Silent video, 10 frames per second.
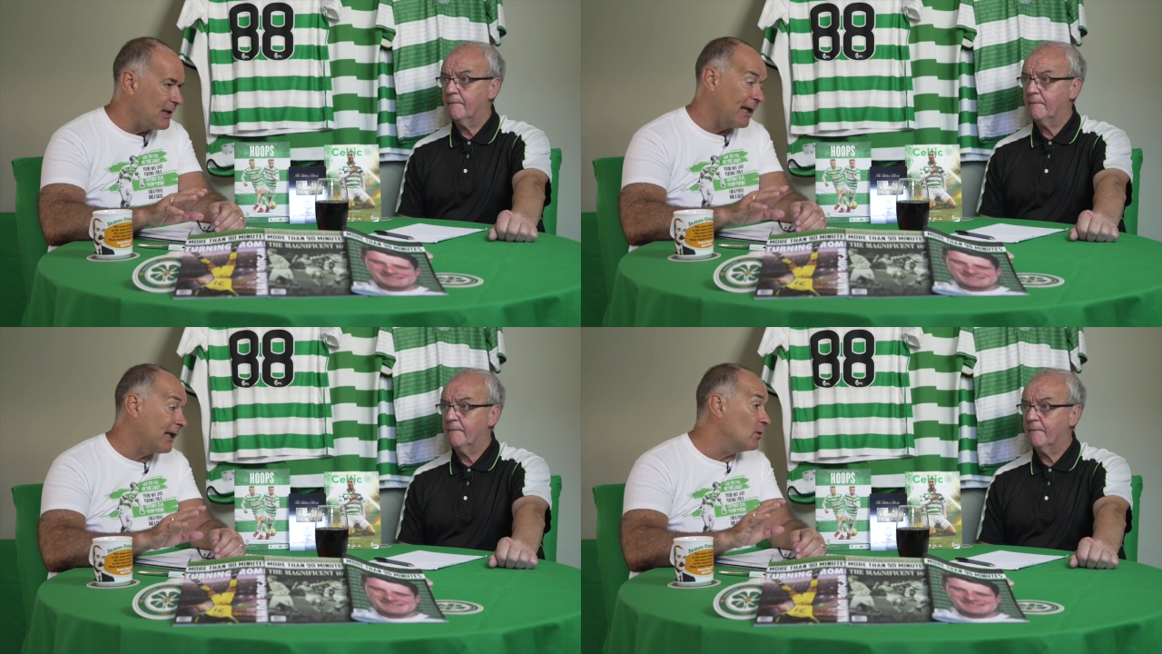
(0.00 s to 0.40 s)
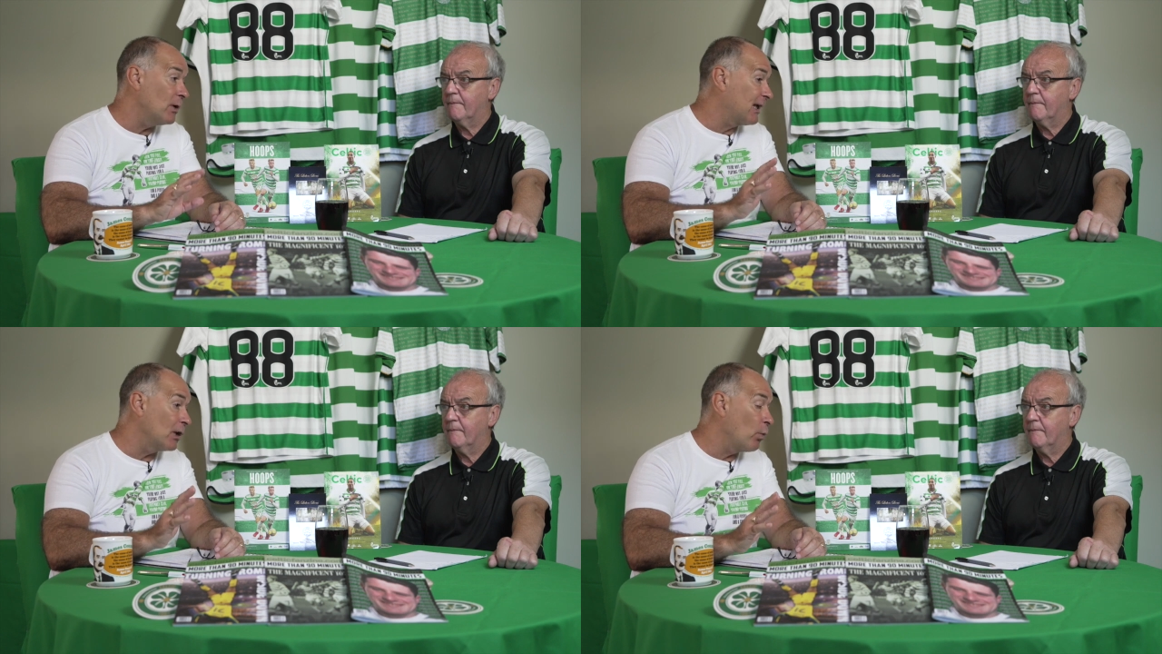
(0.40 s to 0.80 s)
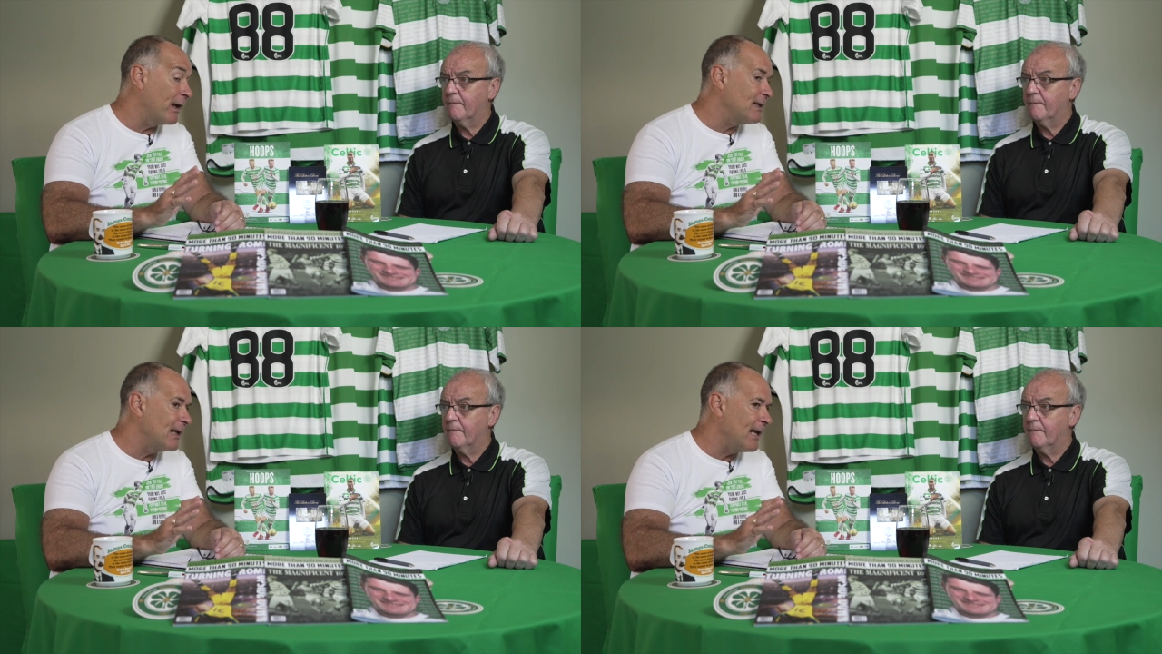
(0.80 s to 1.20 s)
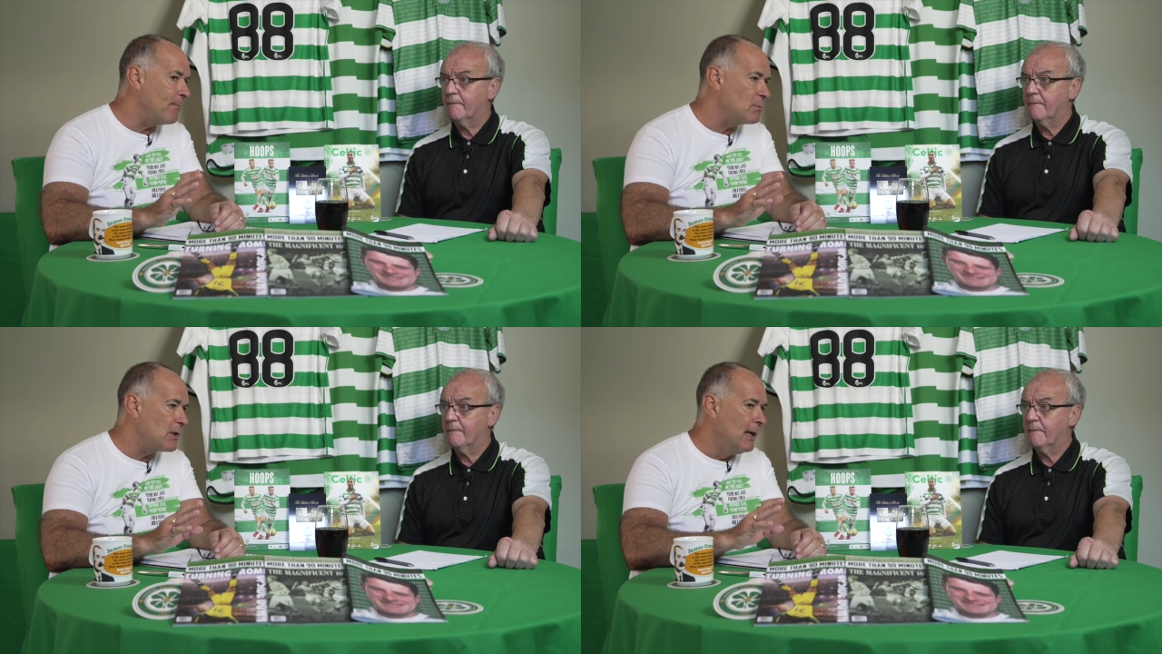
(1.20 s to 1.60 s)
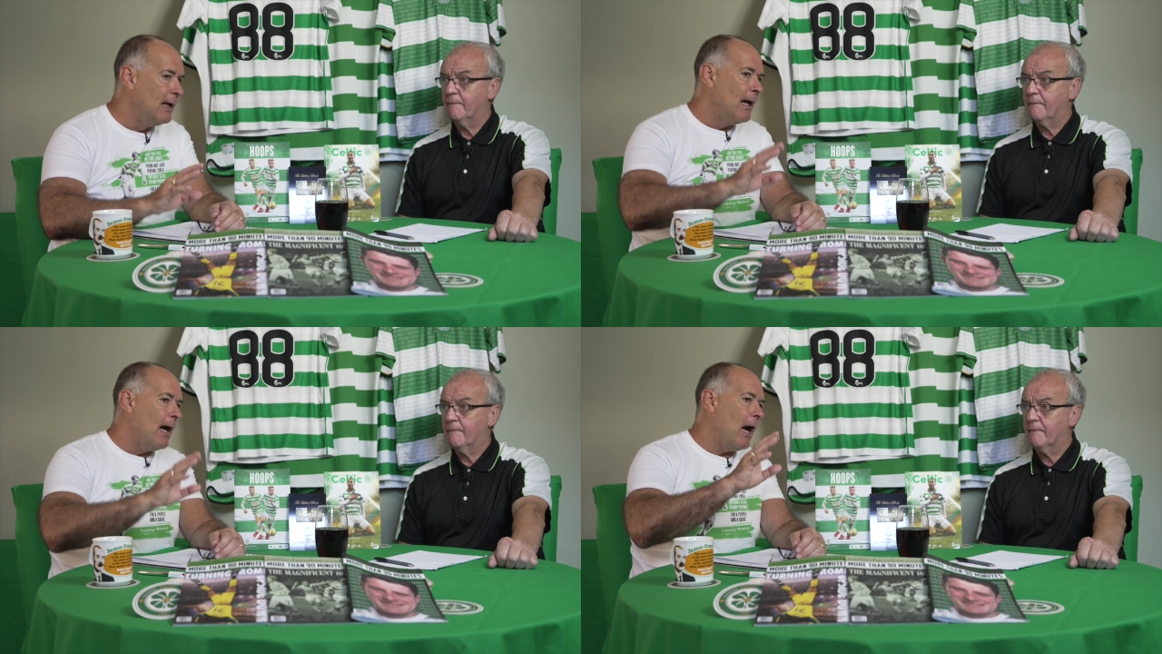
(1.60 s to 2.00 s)
Speaker 1: and he can, he can win games.
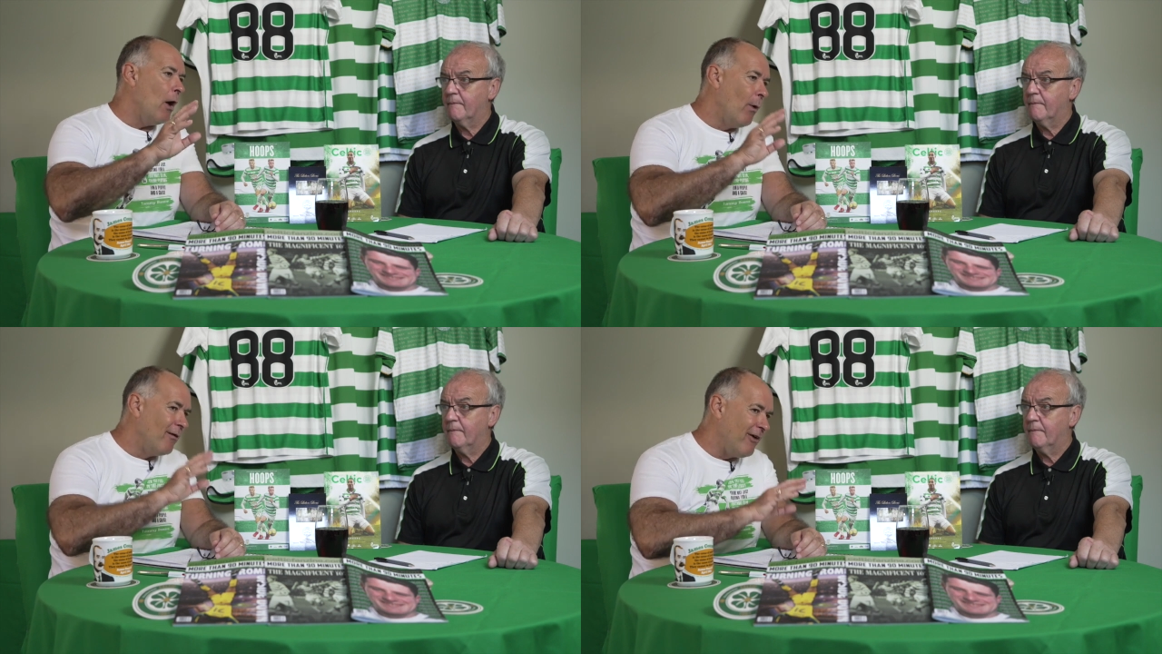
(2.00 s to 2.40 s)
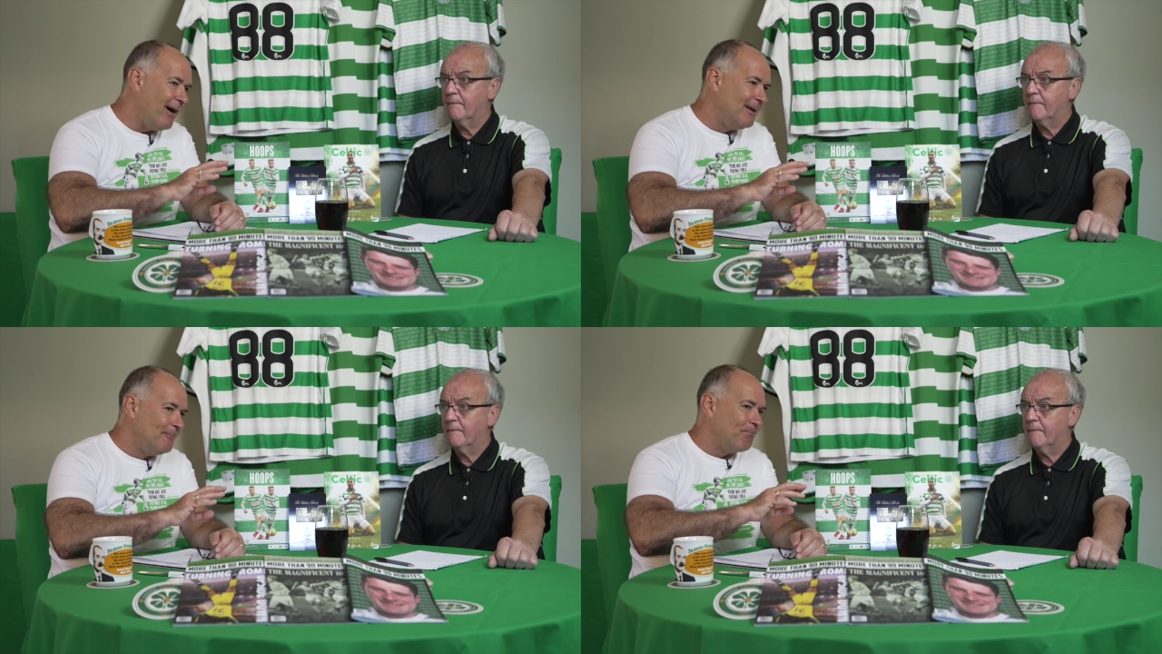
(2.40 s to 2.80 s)
However,